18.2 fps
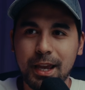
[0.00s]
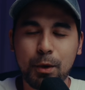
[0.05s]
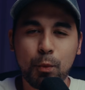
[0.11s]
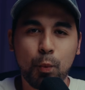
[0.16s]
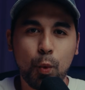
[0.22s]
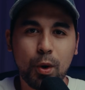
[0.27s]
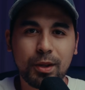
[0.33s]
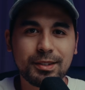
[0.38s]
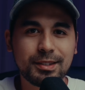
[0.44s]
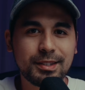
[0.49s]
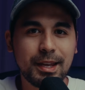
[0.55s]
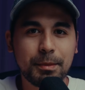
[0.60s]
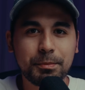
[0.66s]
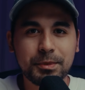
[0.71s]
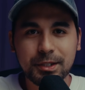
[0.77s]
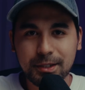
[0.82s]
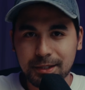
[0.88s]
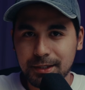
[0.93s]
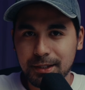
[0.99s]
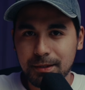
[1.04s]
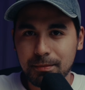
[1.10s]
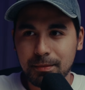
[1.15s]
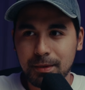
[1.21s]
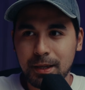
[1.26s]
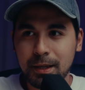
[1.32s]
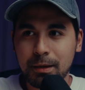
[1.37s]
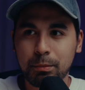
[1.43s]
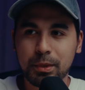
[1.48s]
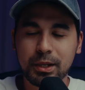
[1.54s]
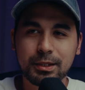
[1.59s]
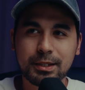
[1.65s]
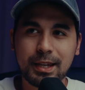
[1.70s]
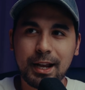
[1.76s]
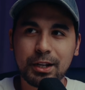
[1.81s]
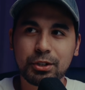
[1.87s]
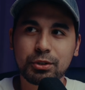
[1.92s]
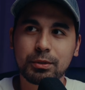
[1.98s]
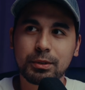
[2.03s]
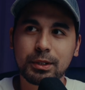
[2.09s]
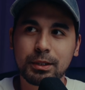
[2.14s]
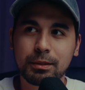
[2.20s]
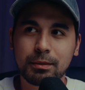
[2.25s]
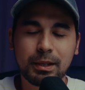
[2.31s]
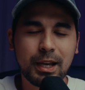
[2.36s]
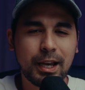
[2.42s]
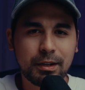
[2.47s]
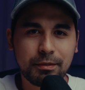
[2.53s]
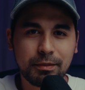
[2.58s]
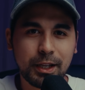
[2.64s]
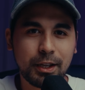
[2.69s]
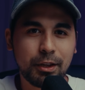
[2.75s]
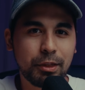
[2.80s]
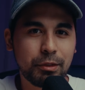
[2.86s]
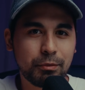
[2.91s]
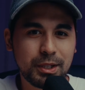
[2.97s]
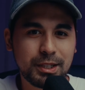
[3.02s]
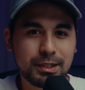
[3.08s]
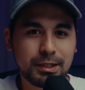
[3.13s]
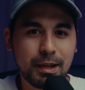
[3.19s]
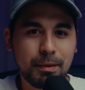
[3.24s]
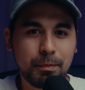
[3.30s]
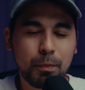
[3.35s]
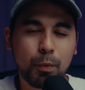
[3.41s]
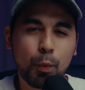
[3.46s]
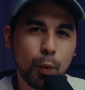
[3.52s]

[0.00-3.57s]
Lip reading: a 1-step system, but it's actually kind of like a 3-step.